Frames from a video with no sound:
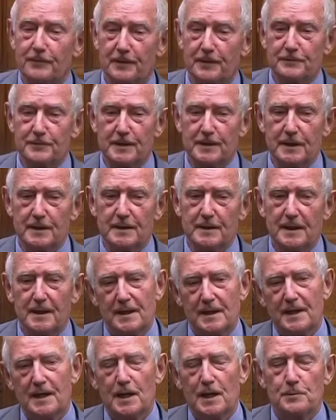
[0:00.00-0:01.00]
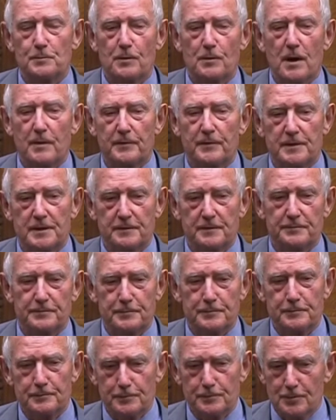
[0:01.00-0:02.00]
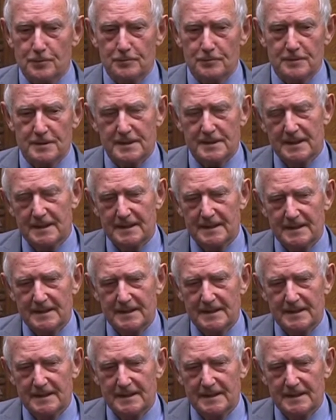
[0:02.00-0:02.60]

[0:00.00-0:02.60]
15, and rather different rules.